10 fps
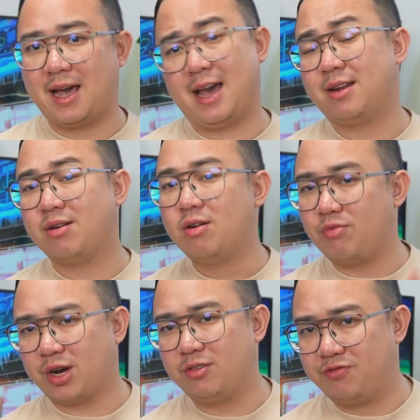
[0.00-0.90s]
and
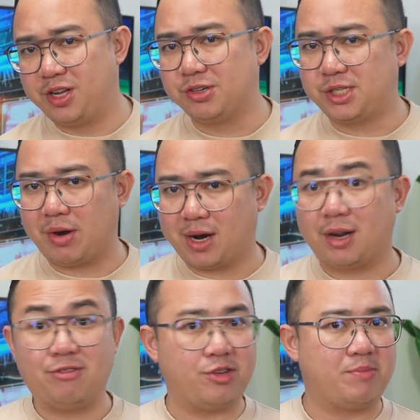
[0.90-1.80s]
record videos
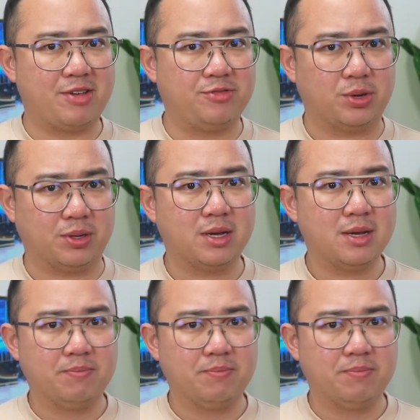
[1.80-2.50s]
directly from my phone.